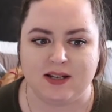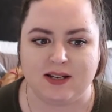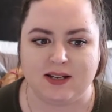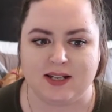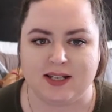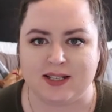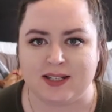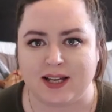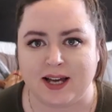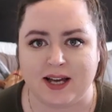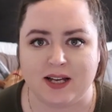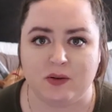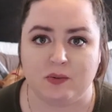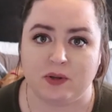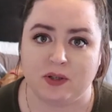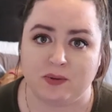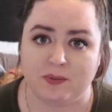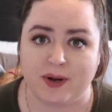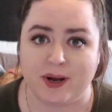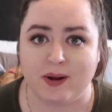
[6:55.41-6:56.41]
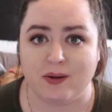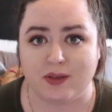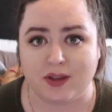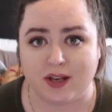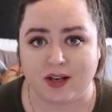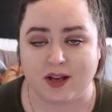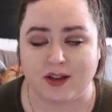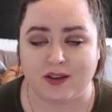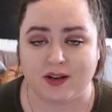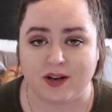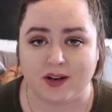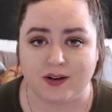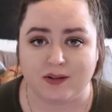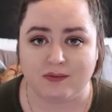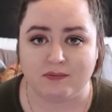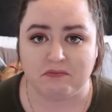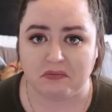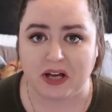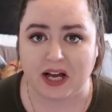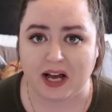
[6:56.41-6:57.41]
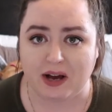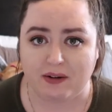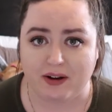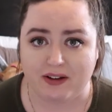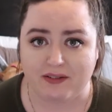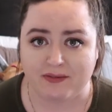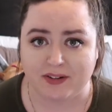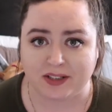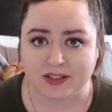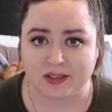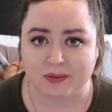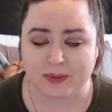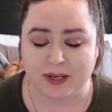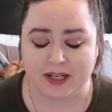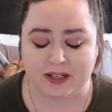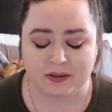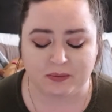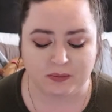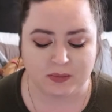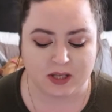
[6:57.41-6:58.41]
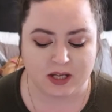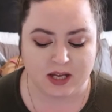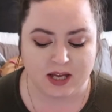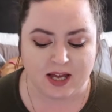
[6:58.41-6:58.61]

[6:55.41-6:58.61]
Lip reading: decide one way or the other how I felt about them.